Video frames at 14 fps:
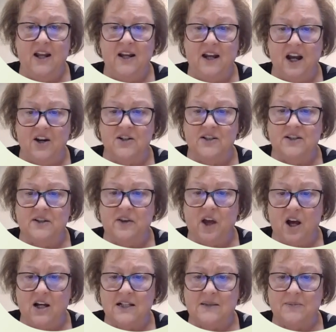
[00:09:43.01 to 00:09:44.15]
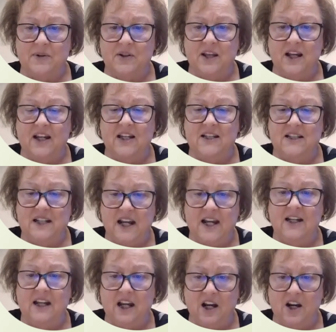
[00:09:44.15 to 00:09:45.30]
areas of the hospital that can take
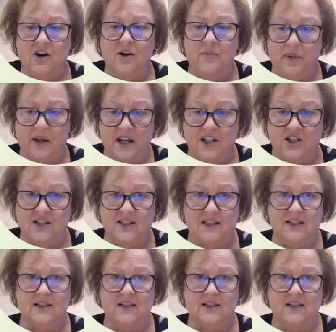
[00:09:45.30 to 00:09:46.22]
care of patients.